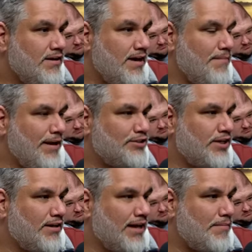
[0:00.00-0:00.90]
In Magic
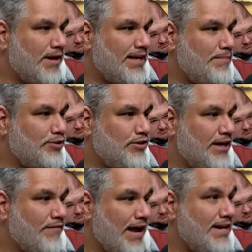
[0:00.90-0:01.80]
Online, I'm not keeping track
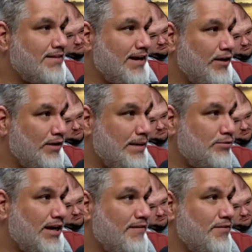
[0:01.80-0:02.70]
of anything. I don't keep
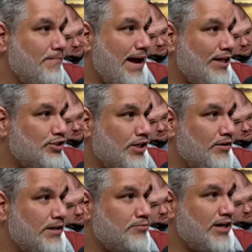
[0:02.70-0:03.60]
track of the match. I don't
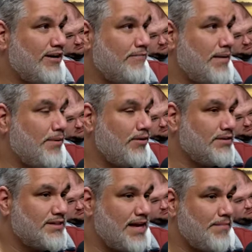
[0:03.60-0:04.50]
keep track of my opponent's
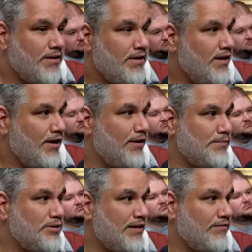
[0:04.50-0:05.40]
name. I don't keep
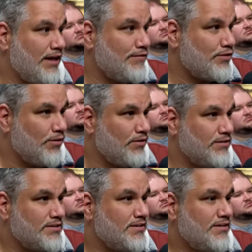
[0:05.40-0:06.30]
track of life
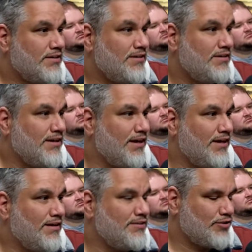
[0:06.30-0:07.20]
totals.
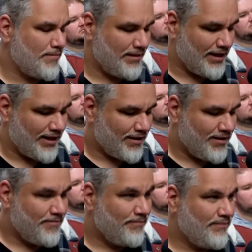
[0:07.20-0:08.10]
Uh, so, I mean, like,
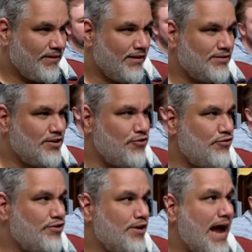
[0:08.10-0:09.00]

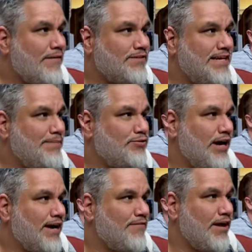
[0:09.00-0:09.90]
to have to keep
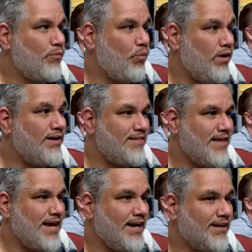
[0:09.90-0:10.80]
track of that one
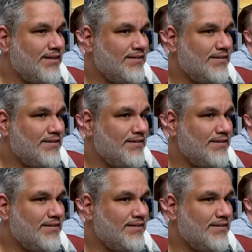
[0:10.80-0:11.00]
thing